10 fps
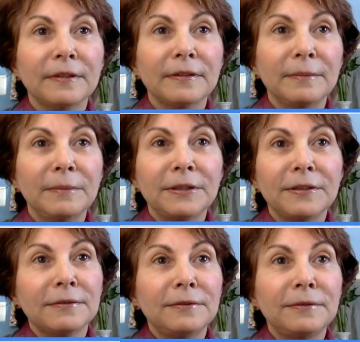and middle
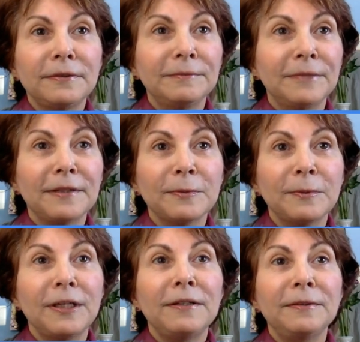school as
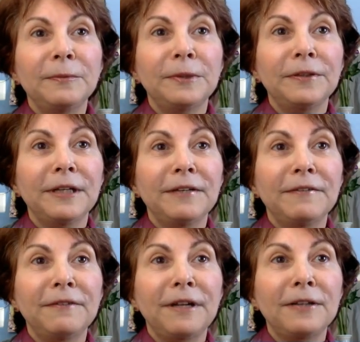well, where they
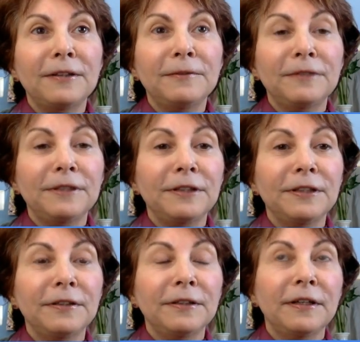follow very,